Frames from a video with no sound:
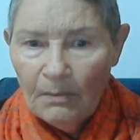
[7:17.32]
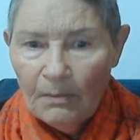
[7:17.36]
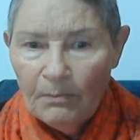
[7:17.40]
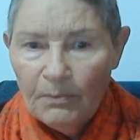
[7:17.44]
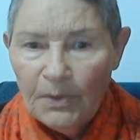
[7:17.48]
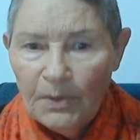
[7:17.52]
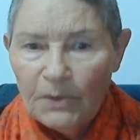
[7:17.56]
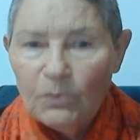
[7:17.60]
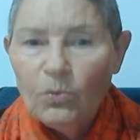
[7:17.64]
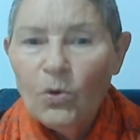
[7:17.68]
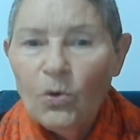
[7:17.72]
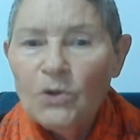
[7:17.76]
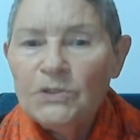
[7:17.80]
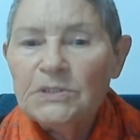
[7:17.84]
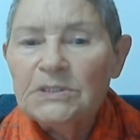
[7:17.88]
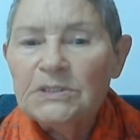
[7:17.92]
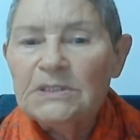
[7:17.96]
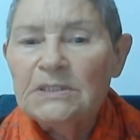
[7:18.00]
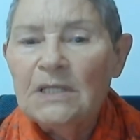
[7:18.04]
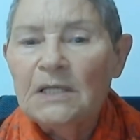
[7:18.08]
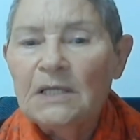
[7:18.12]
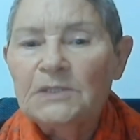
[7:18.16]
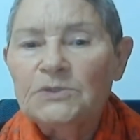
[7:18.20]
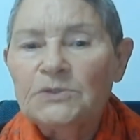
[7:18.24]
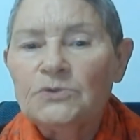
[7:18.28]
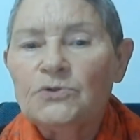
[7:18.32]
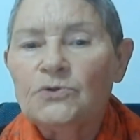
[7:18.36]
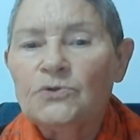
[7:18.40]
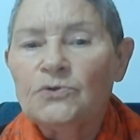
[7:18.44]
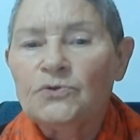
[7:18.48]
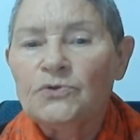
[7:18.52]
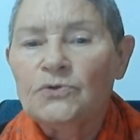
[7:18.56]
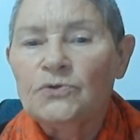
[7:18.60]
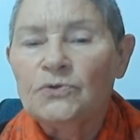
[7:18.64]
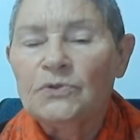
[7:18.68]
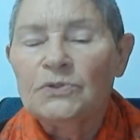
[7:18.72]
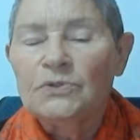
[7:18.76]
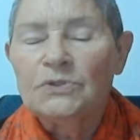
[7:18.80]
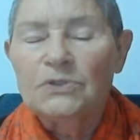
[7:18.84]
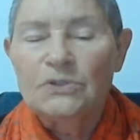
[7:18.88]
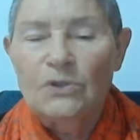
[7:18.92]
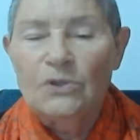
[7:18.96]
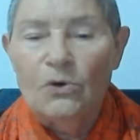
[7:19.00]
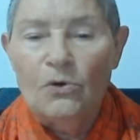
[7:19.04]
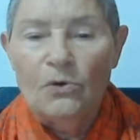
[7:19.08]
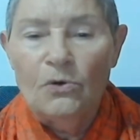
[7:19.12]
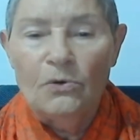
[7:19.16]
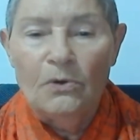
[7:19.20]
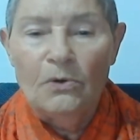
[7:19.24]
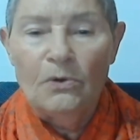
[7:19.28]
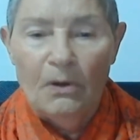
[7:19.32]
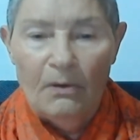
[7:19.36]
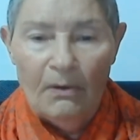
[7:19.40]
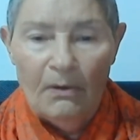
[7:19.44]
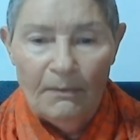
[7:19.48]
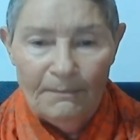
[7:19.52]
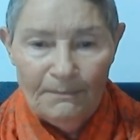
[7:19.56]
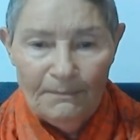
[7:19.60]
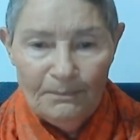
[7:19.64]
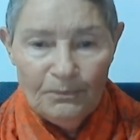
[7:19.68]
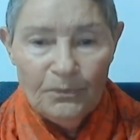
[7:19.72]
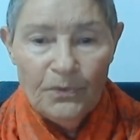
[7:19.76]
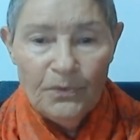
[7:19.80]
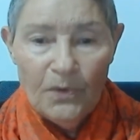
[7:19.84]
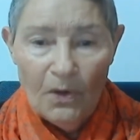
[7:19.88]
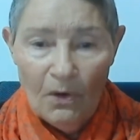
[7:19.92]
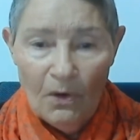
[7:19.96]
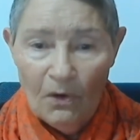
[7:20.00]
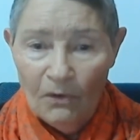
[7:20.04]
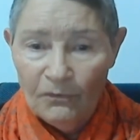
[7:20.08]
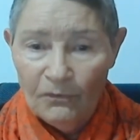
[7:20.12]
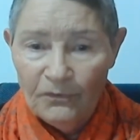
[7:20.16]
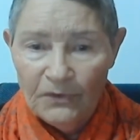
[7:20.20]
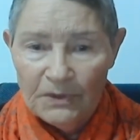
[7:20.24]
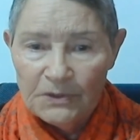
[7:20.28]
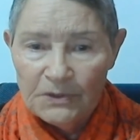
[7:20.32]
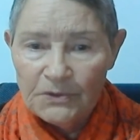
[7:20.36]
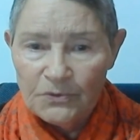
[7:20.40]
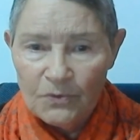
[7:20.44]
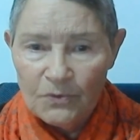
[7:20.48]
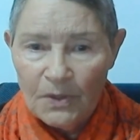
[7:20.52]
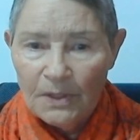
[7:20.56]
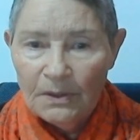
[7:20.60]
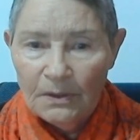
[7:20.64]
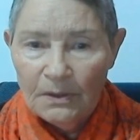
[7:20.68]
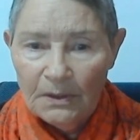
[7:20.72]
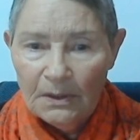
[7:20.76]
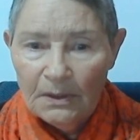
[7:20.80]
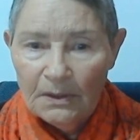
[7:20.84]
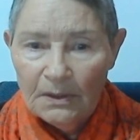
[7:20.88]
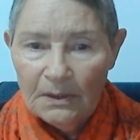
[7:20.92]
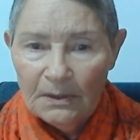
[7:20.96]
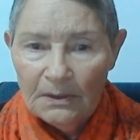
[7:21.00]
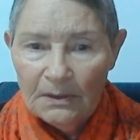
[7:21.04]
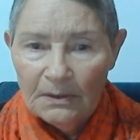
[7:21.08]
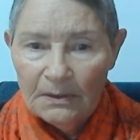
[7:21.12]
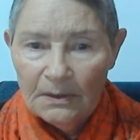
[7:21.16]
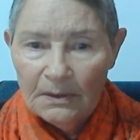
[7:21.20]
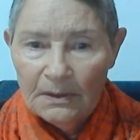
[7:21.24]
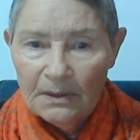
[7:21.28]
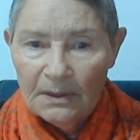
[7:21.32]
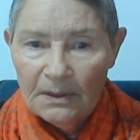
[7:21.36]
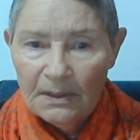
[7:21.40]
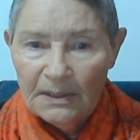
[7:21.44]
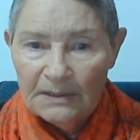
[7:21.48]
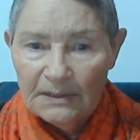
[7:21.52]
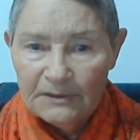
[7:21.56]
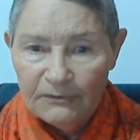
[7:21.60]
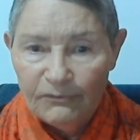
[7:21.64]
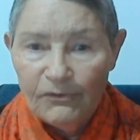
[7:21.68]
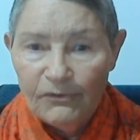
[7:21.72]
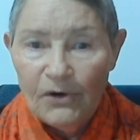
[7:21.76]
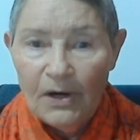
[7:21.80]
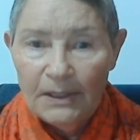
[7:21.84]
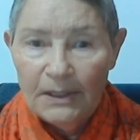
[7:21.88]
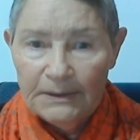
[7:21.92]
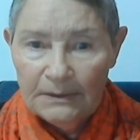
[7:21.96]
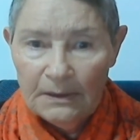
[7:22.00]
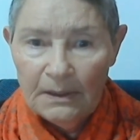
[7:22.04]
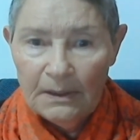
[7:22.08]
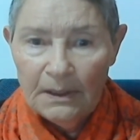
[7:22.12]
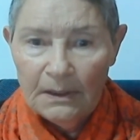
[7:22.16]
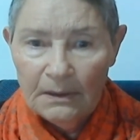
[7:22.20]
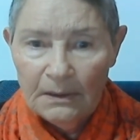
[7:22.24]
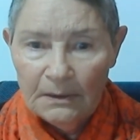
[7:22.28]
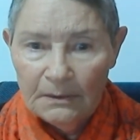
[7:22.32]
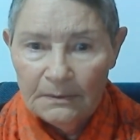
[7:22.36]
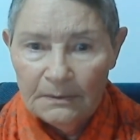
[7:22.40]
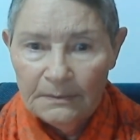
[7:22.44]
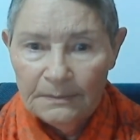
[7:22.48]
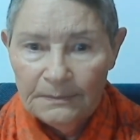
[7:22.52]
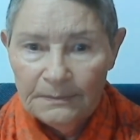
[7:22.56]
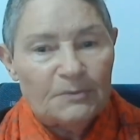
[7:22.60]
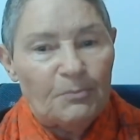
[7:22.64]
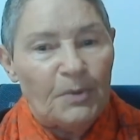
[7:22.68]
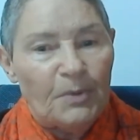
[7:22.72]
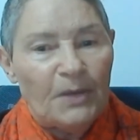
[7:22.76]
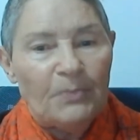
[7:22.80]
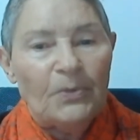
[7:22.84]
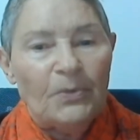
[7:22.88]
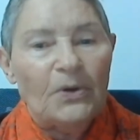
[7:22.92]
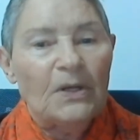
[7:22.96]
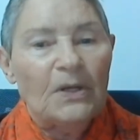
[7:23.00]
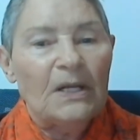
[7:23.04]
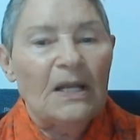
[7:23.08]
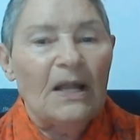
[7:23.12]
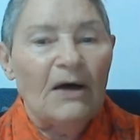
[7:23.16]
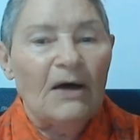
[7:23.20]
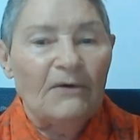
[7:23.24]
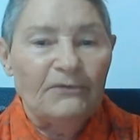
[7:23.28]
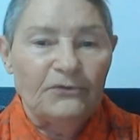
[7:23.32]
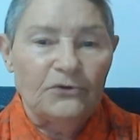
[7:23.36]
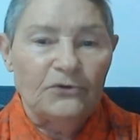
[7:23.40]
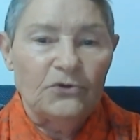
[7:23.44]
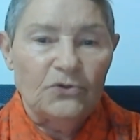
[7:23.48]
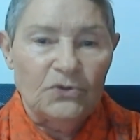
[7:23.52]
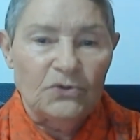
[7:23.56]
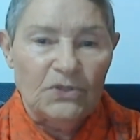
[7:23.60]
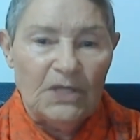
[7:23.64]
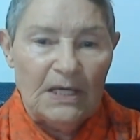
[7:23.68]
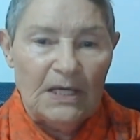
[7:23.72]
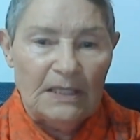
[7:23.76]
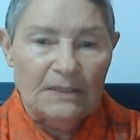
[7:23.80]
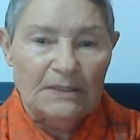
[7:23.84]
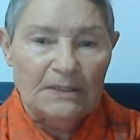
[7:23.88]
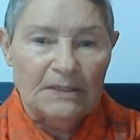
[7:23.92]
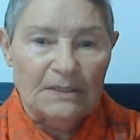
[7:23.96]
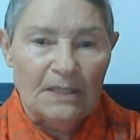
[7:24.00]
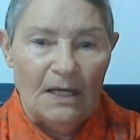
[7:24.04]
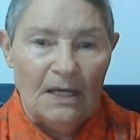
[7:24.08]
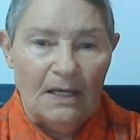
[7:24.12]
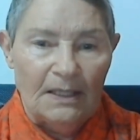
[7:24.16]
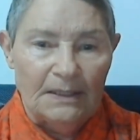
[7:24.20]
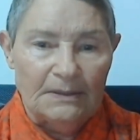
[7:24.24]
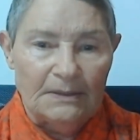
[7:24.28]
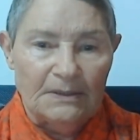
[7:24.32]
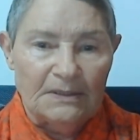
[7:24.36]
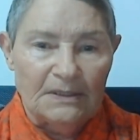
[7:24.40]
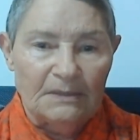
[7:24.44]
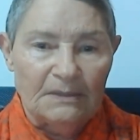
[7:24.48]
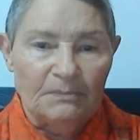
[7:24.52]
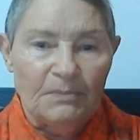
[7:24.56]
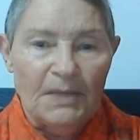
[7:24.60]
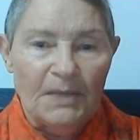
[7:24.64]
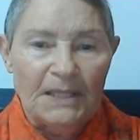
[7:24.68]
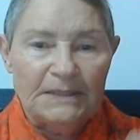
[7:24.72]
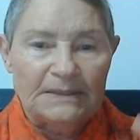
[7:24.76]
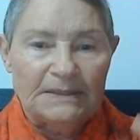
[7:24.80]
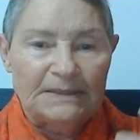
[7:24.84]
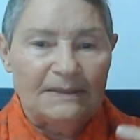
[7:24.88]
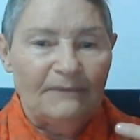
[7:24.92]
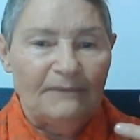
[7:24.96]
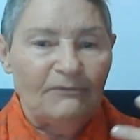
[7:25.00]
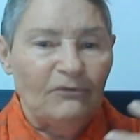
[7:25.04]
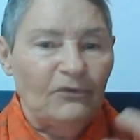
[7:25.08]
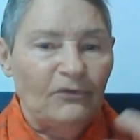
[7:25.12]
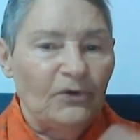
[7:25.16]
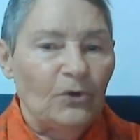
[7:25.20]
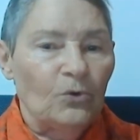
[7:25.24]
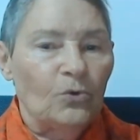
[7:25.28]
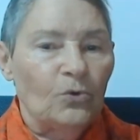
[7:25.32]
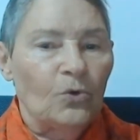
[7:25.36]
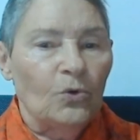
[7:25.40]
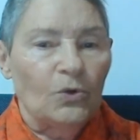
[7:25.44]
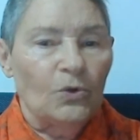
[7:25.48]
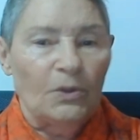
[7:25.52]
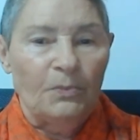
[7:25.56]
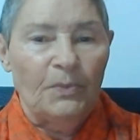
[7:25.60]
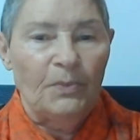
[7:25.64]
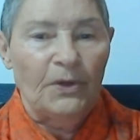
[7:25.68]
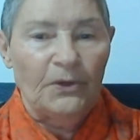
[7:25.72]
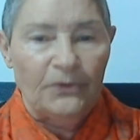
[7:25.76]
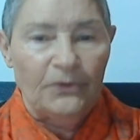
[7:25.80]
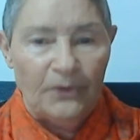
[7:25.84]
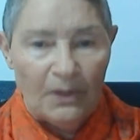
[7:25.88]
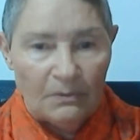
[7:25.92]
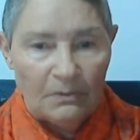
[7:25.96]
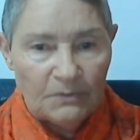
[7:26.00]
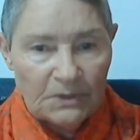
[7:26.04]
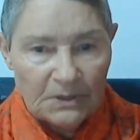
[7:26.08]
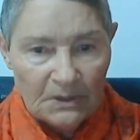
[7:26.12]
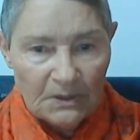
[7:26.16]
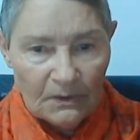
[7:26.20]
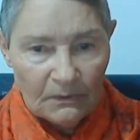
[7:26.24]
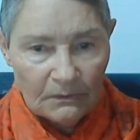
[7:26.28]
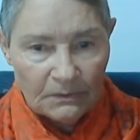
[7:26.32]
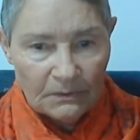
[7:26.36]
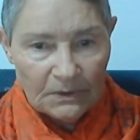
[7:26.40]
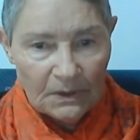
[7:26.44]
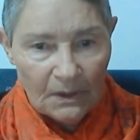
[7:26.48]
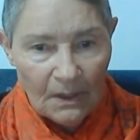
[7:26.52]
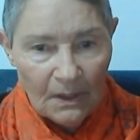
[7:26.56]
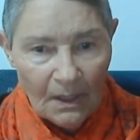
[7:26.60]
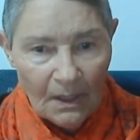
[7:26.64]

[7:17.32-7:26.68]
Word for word: But what does that do to the soul of Israel? It's frightening. People love to take sides. It makes them feel good about themselves,